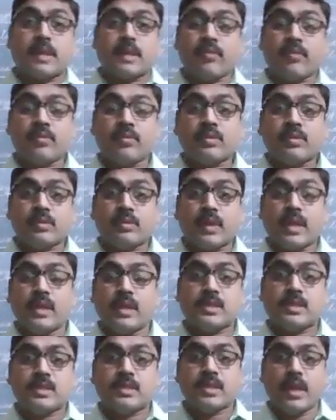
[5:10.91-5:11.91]

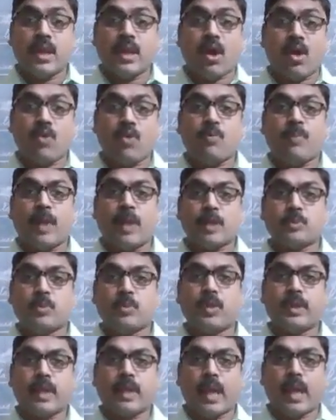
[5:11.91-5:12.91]
10(3)(c) of
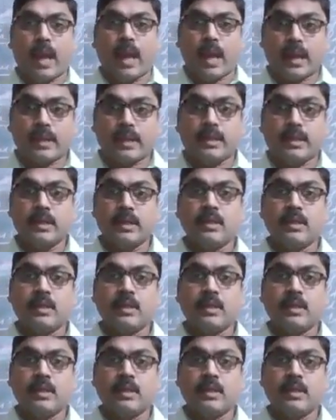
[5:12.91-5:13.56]
Passport Act,